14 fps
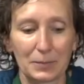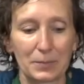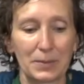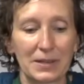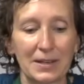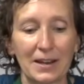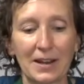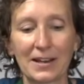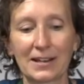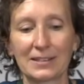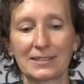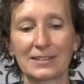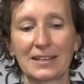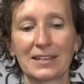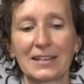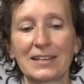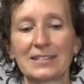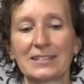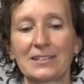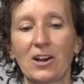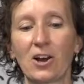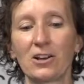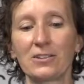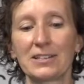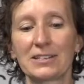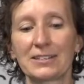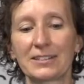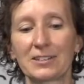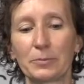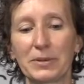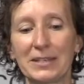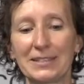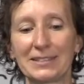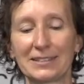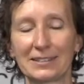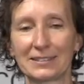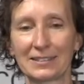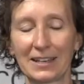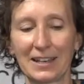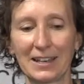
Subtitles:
because it's in all these little pieces.